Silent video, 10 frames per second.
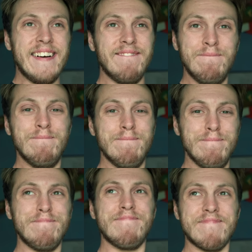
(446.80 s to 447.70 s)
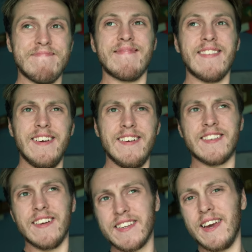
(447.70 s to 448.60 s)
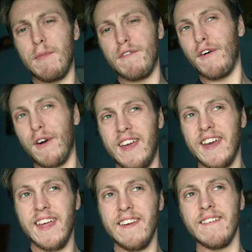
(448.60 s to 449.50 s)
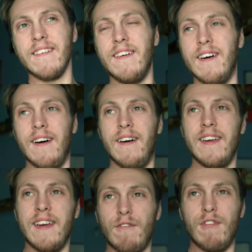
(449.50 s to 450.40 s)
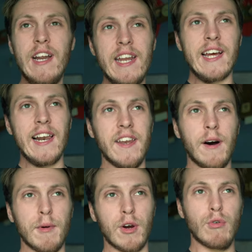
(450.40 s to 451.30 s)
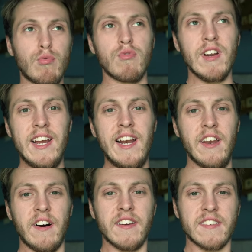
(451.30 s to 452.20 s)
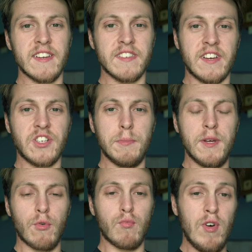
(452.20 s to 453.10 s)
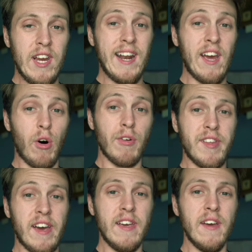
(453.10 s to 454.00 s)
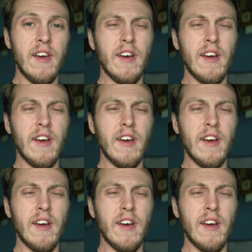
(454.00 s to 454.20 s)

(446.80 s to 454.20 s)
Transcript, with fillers: Hmm. It's starting to get a bit foggy again uh, it really cleared up and got really nice and has actually been a really hot day.